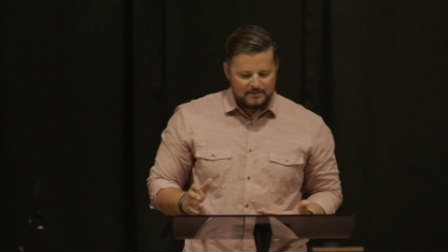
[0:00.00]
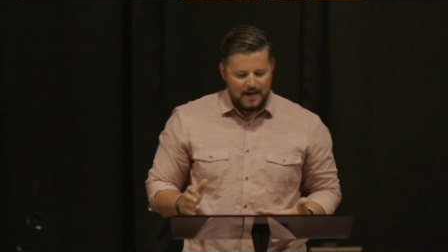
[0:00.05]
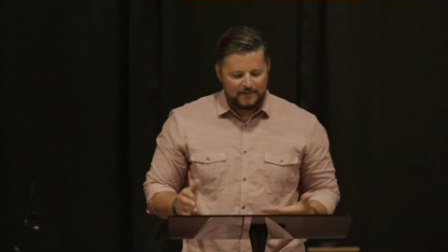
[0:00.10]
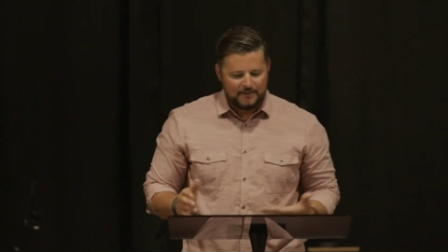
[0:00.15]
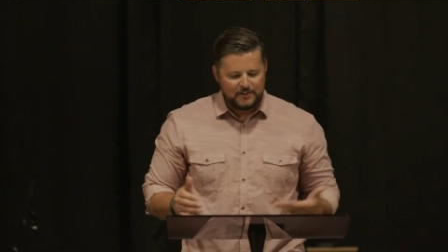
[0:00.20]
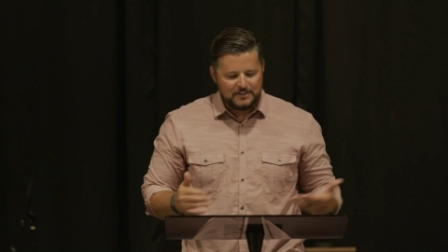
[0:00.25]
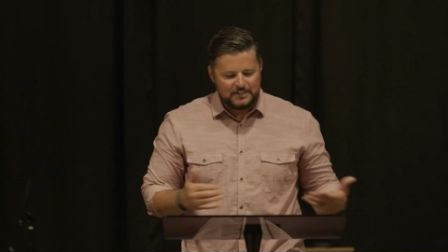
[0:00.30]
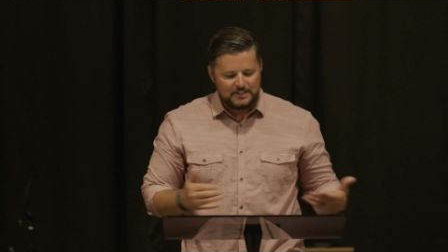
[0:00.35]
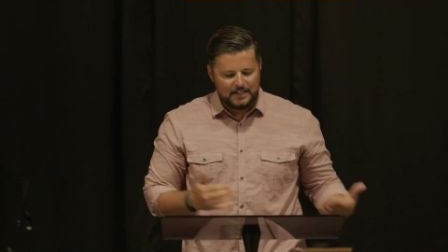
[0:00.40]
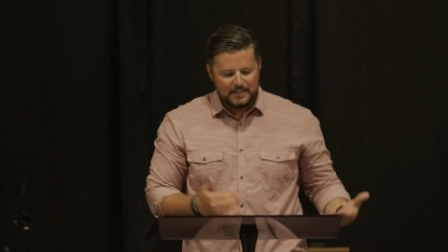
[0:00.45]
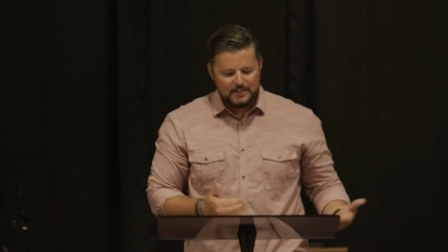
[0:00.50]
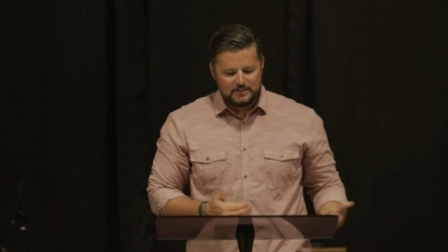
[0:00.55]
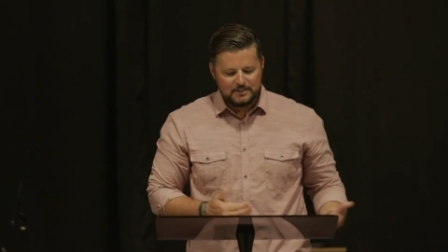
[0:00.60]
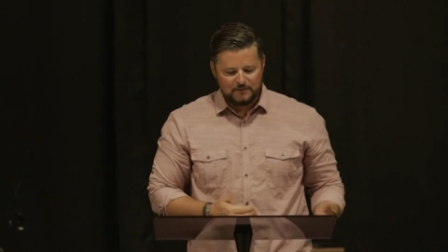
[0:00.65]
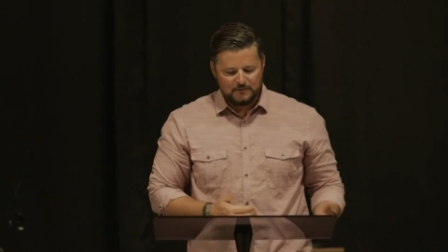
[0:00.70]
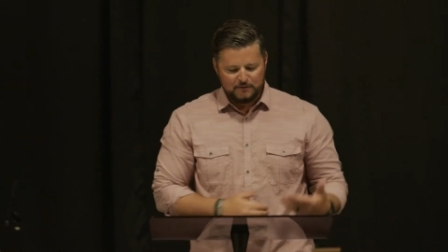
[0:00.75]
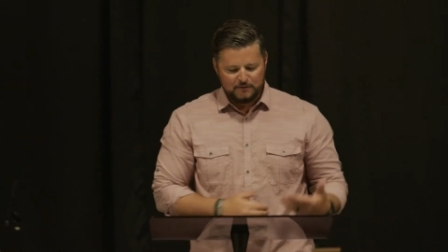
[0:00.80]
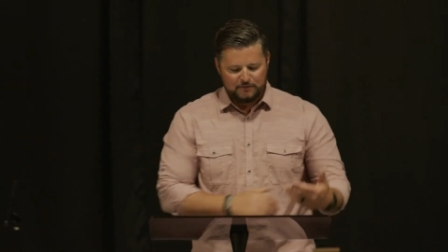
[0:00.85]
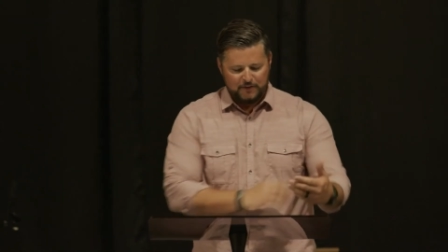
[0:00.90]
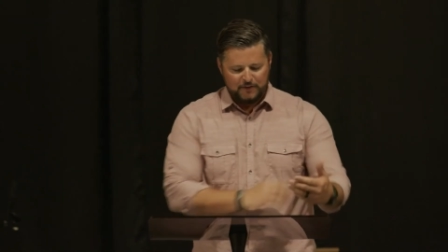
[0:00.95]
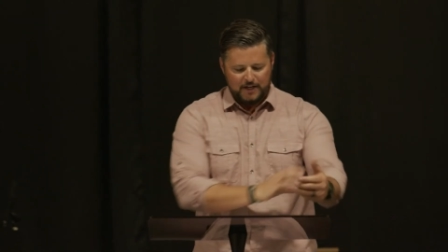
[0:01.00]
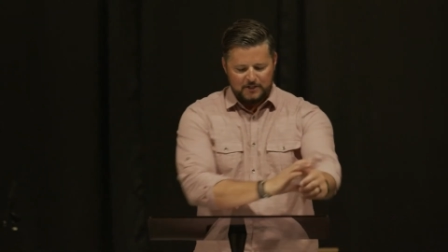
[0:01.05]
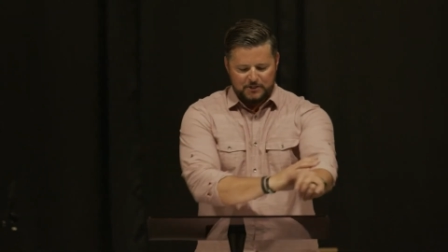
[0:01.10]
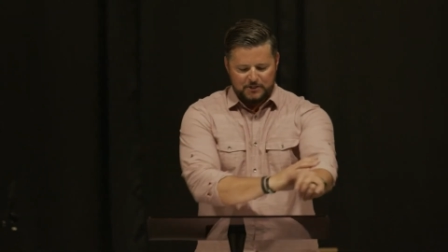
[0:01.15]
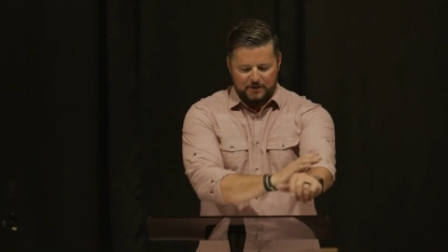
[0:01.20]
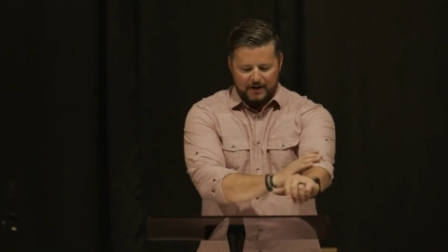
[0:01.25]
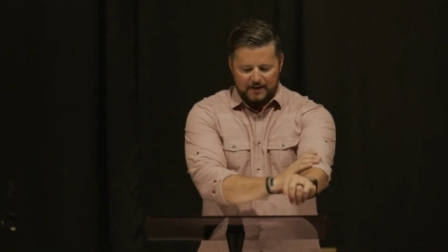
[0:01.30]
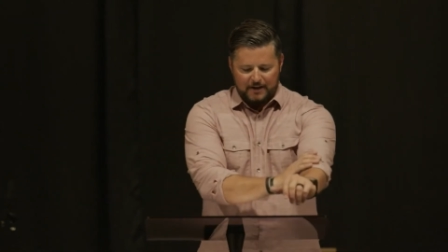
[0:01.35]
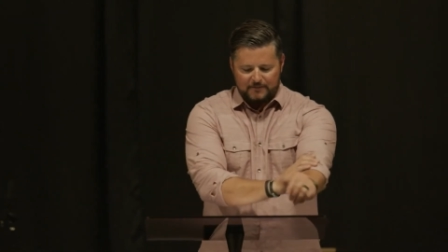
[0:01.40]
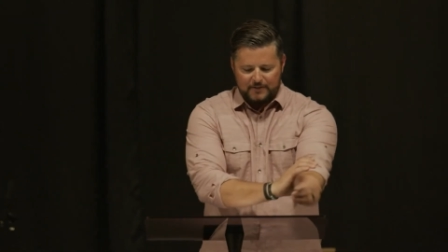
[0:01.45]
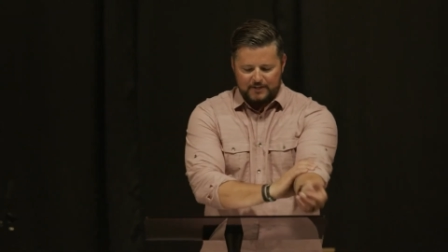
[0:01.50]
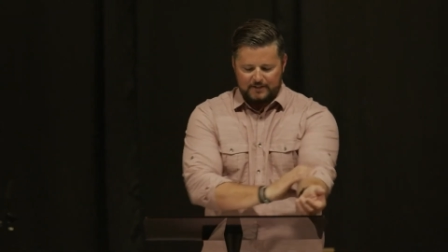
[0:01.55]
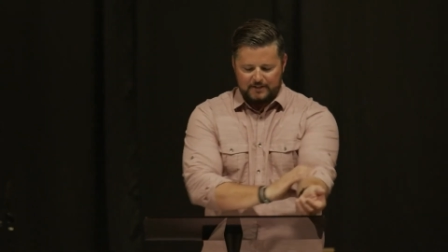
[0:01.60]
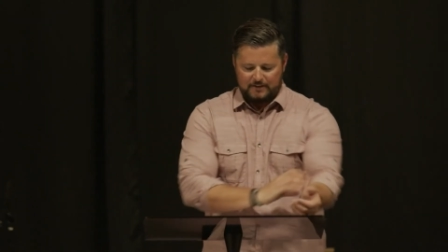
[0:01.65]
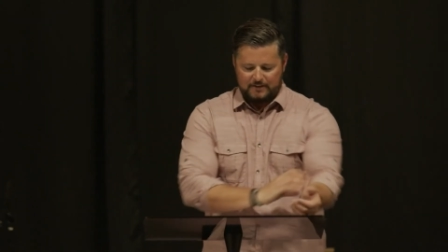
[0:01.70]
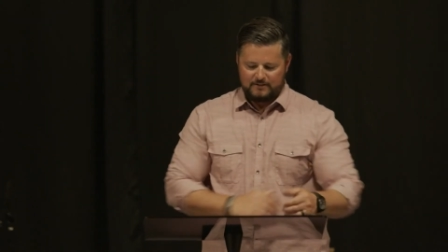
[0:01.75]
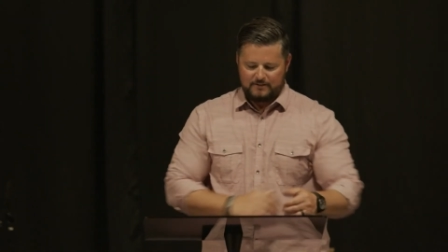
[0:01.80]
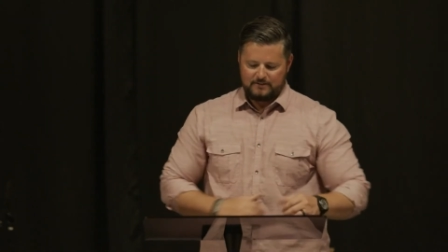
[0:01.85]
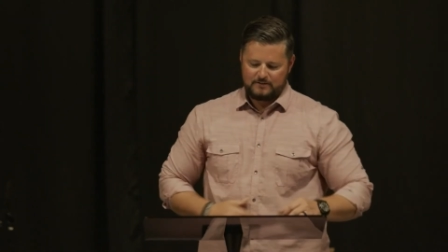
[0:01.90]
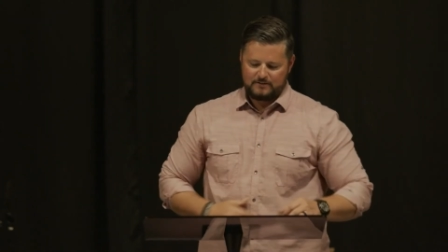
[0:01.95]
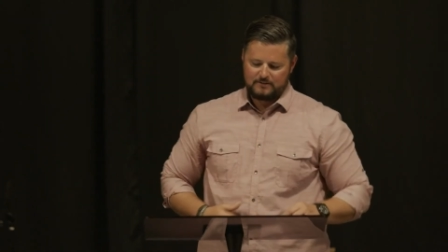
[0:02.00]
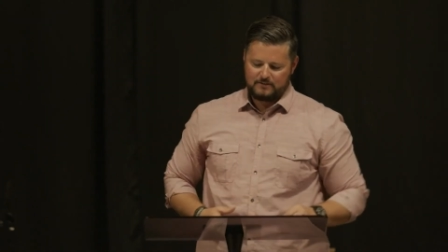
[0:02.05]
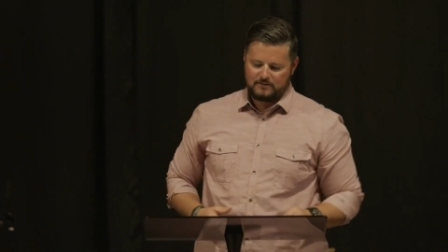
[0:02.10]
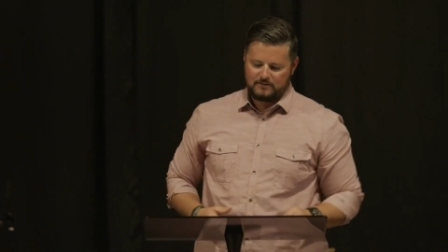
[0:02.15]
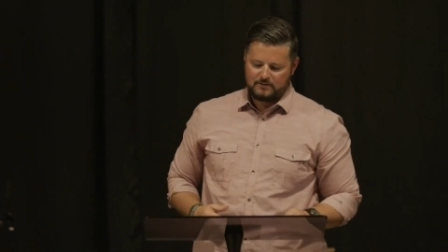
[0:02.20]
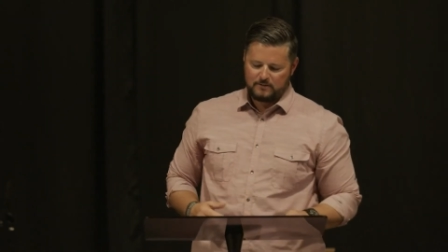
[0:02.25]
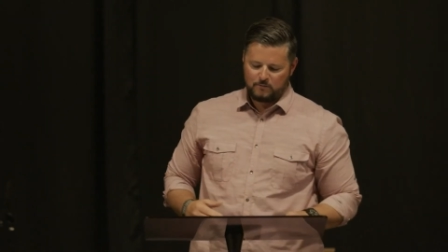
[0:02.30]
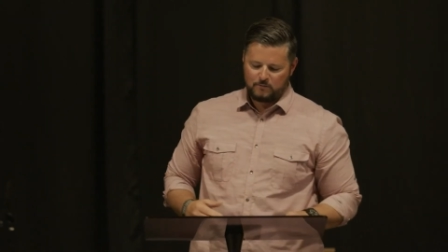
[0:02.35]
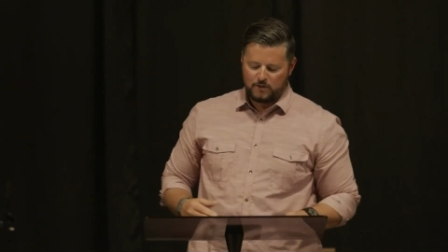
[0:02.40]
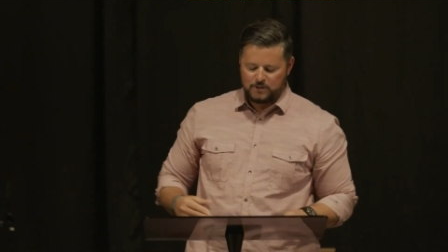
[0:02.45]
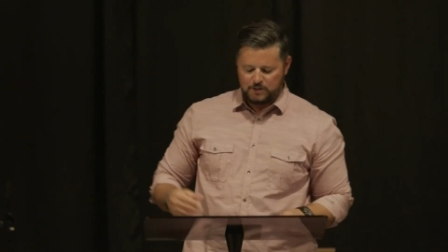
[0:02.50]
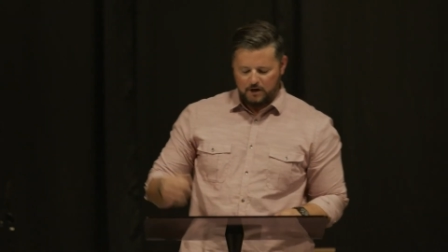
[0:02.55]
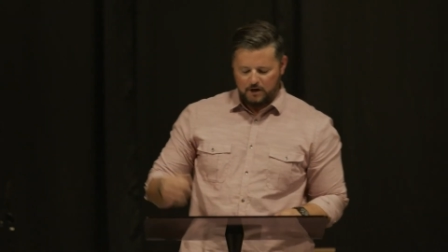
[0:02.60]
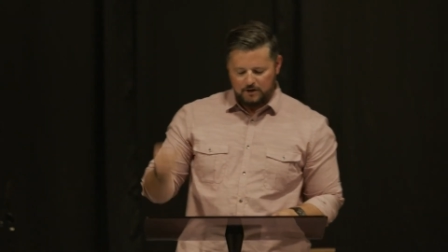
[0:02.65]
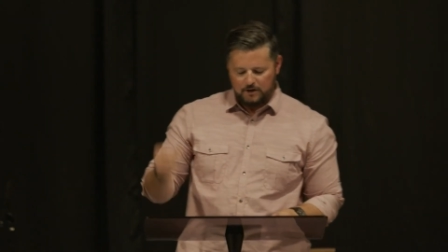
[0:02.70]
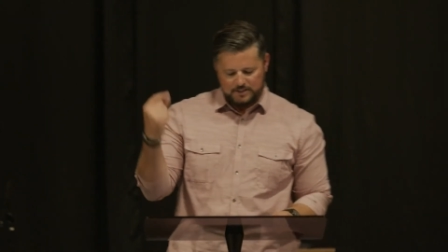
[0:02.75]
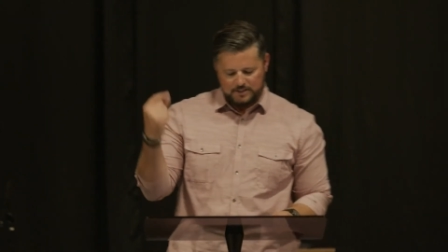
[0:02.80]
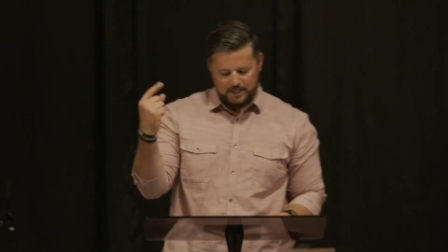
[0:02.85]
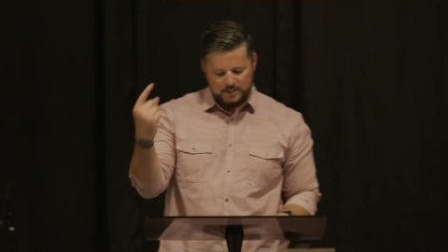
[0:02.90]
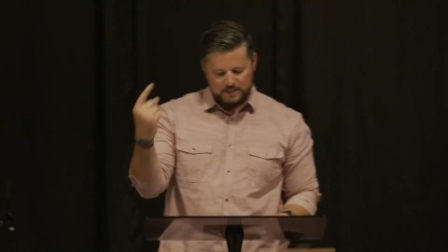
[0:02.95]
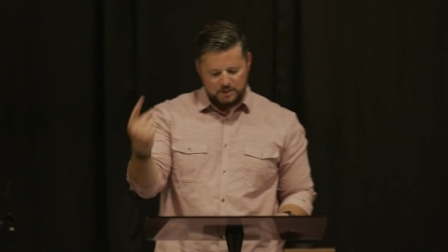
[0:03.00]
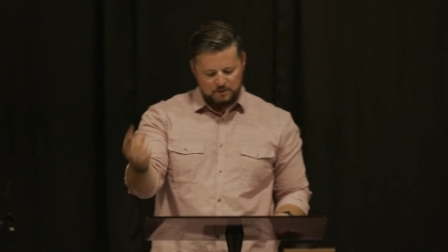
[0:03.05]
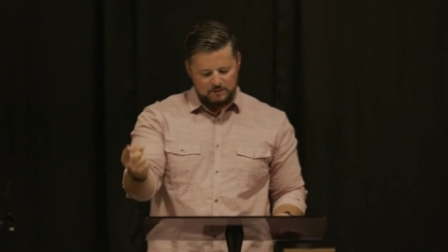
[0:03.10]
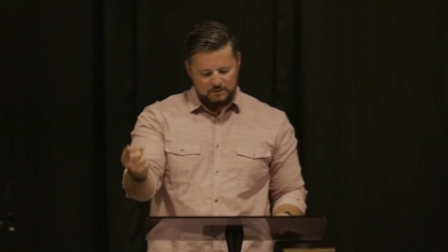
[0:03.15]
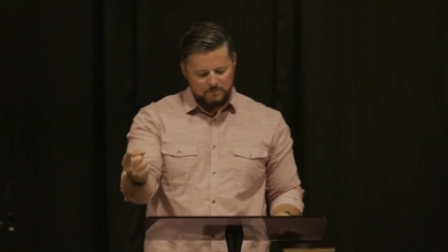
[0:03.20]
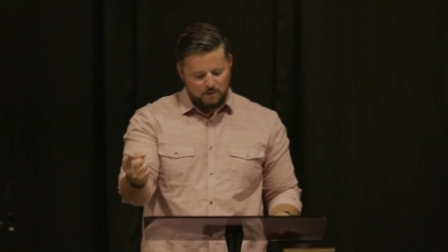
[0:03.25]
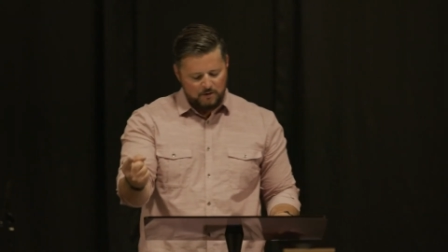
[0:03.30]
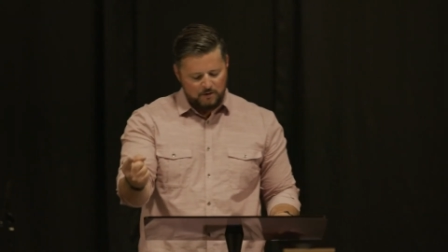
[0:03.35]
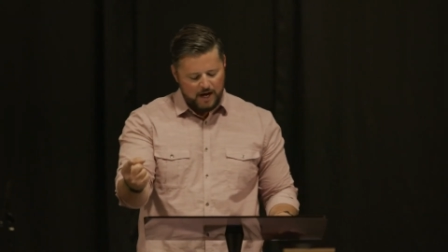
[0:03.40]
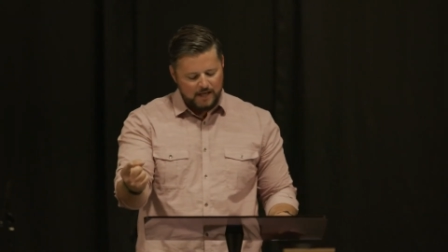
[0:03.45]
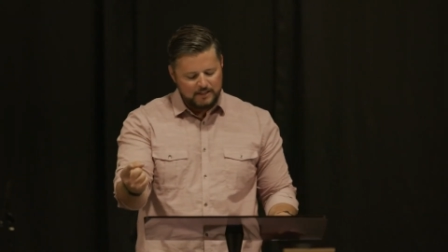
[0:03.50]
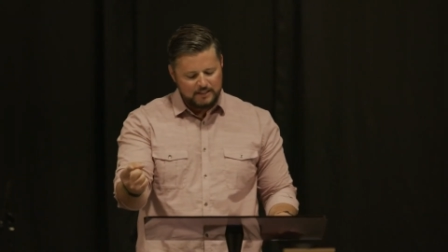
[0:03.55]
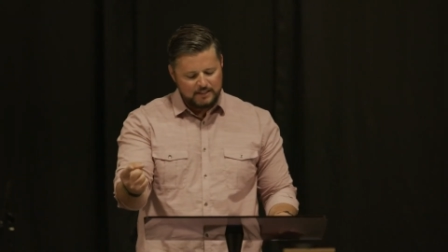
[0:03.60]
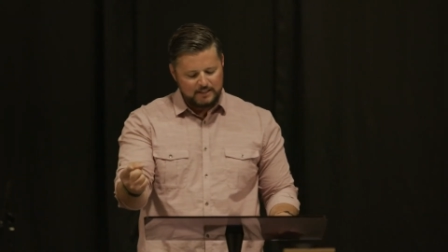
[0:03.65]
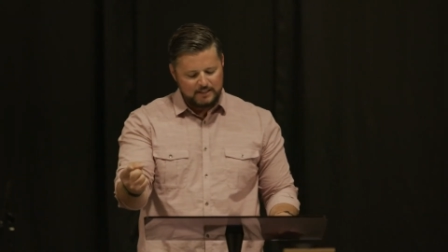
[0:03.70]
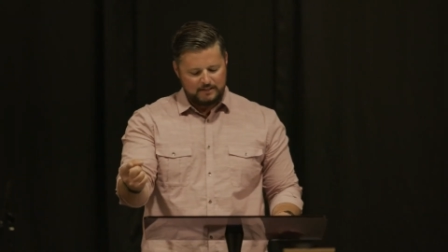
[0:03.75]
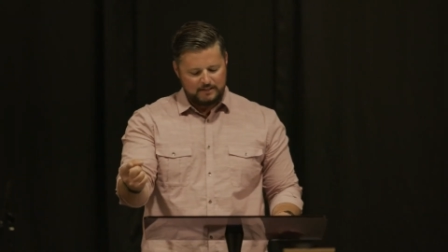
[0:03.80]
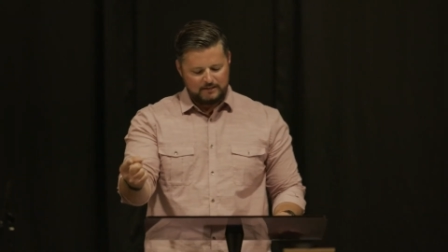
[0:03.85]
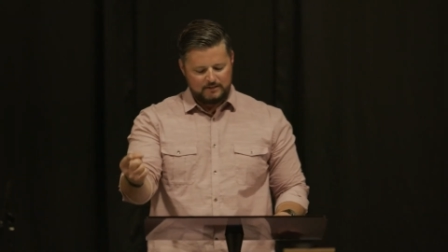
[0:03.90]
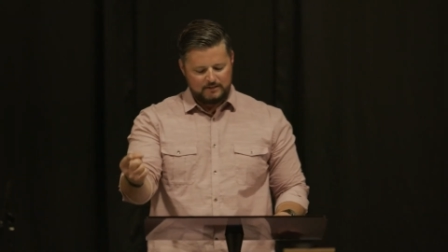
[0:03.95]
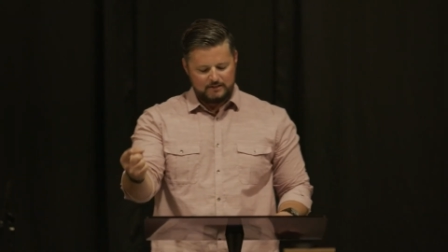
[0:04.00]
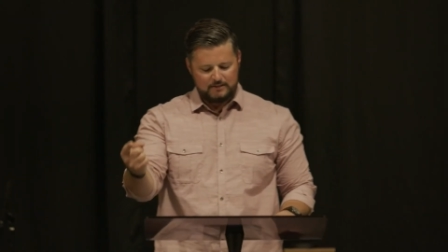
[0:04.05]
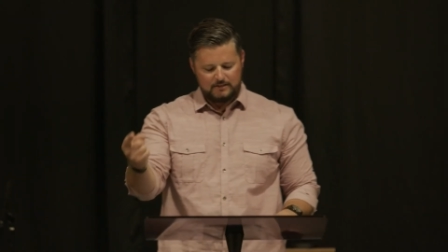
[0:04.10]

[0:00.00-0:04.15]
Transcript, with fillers: Now the deeds of the flesh are evident which are sexual immorality,